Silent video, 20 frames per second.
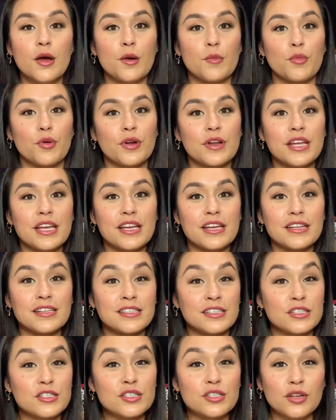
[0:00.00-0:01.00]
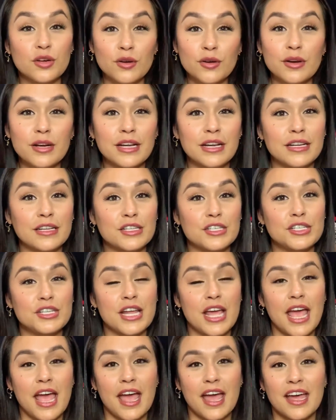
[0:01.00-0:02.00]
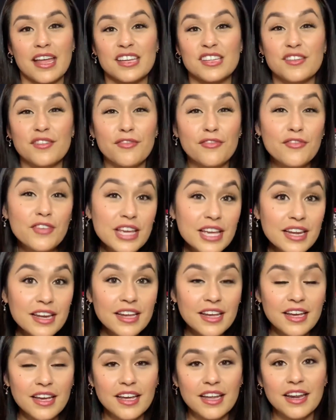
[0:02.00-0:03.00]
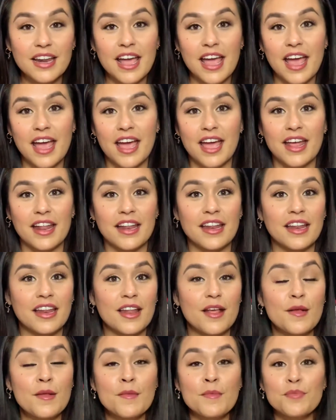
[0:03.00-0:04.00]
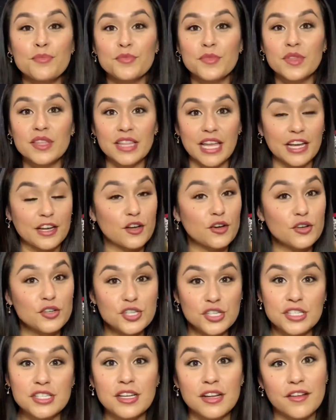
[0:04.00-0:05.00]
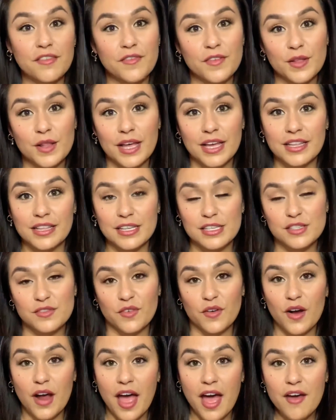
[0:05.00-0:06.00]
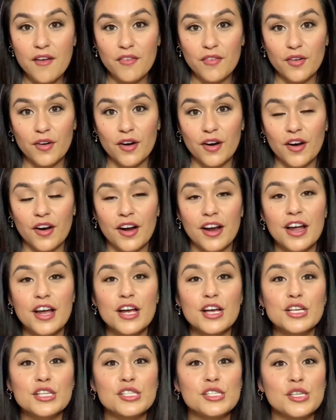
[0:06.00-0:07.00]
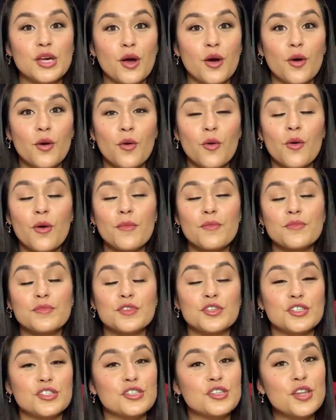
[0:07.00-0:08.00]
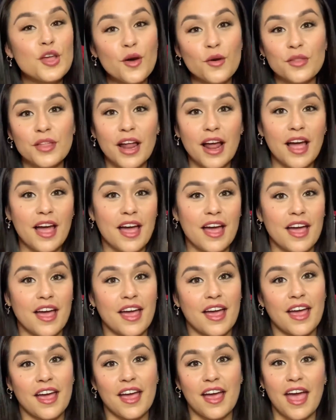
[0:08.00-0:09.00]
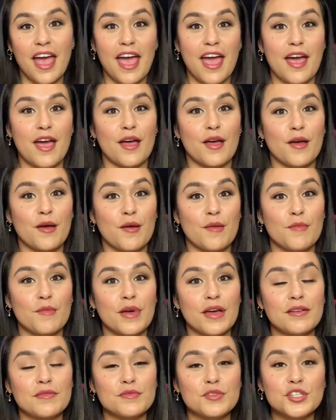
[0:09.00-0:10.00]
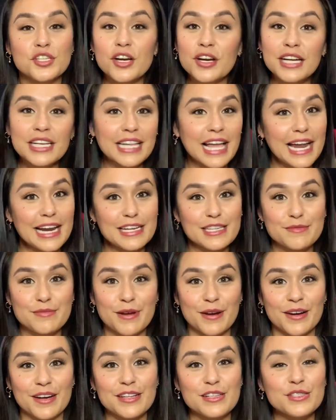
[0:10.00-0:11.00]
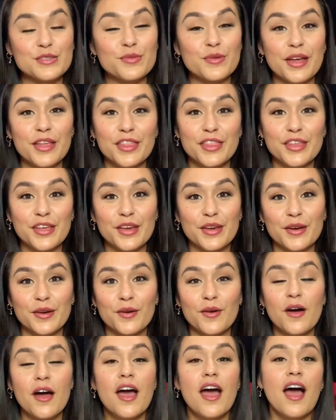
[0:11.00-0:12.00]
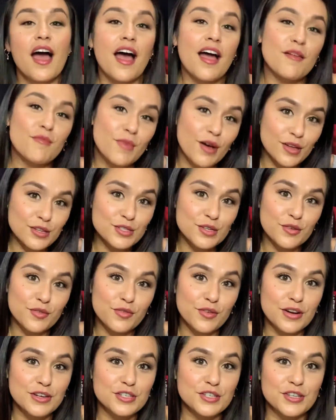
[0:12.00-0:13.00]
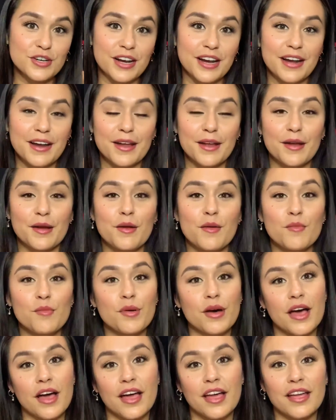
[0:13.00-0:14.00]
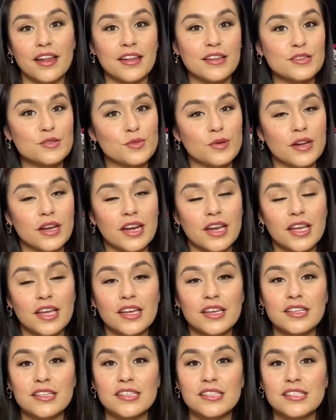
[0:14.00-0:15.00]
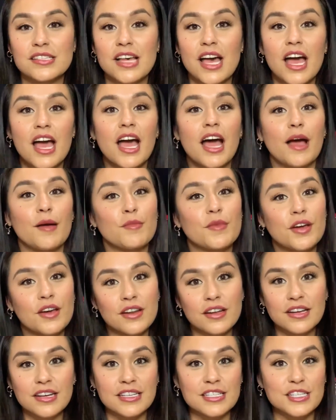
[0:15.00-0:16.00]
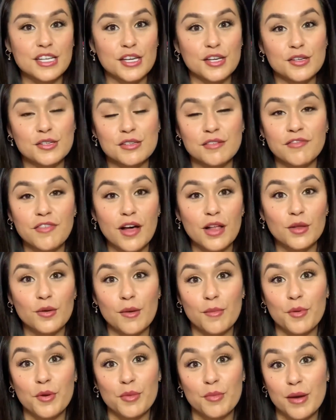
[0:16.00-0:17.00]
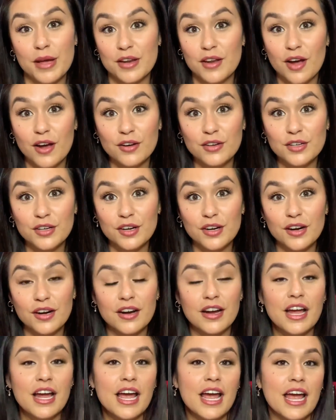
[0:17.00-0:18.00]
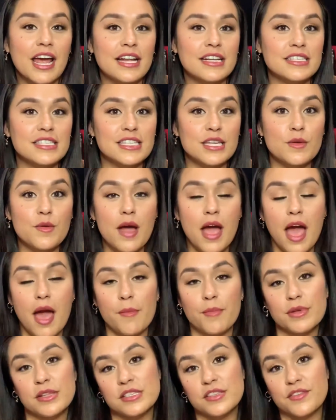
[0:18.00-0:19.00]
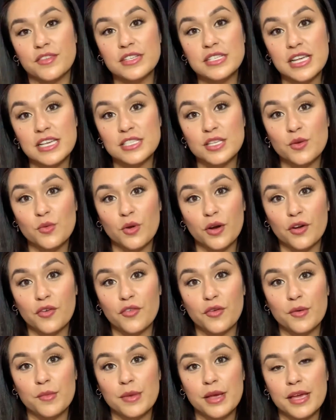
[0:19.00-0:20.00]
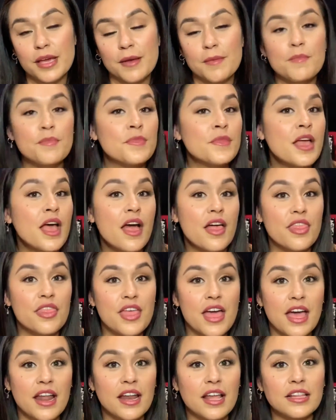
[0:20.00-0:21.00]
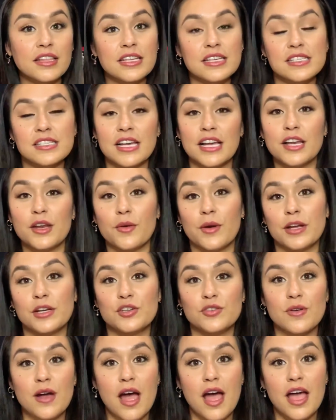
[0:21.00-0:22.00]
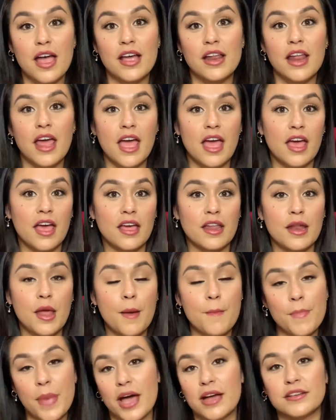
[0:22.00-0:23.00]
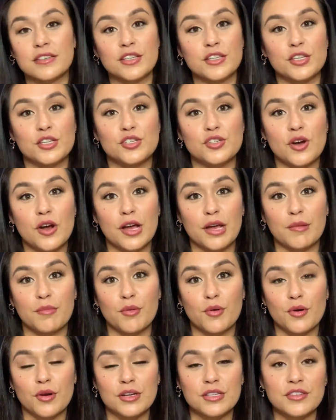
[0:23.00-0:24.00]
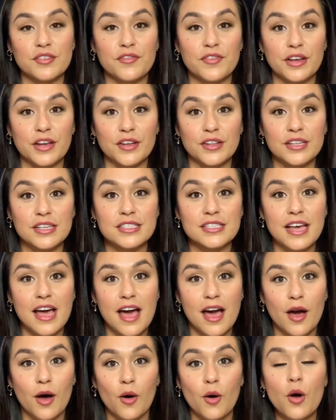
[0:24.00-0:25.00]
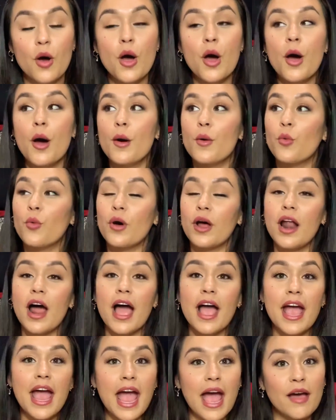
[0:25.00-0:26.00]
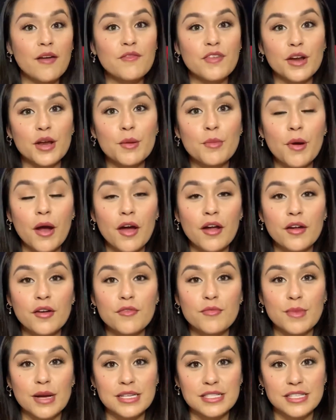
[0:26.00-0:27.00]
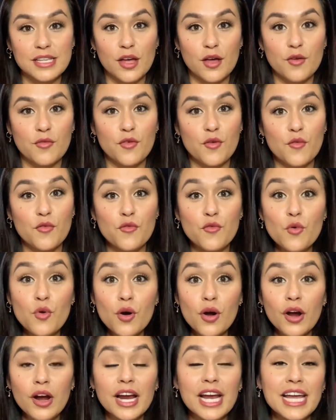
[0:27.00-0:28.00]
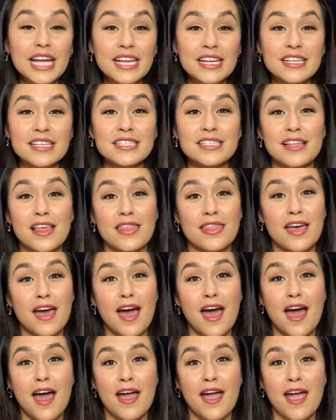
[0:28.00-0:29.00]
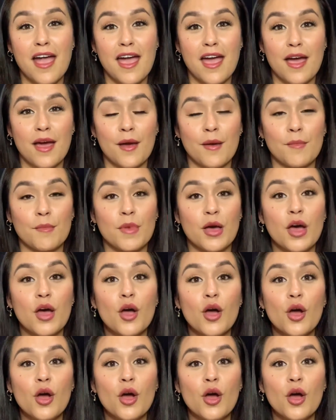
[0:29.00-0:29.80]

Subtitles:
pretty discouraged and defeated, and like you're just gonna feel like this forever. So just know that I am sharing that experience with you. I'm also frustrated, but it is what it is. I'm gonna continue to follow up with my doctor and see what happens. If it doesn't work for me, then at least I know I tried, and back to the drawing board to figure this out. What I am very proud of myself for is that I am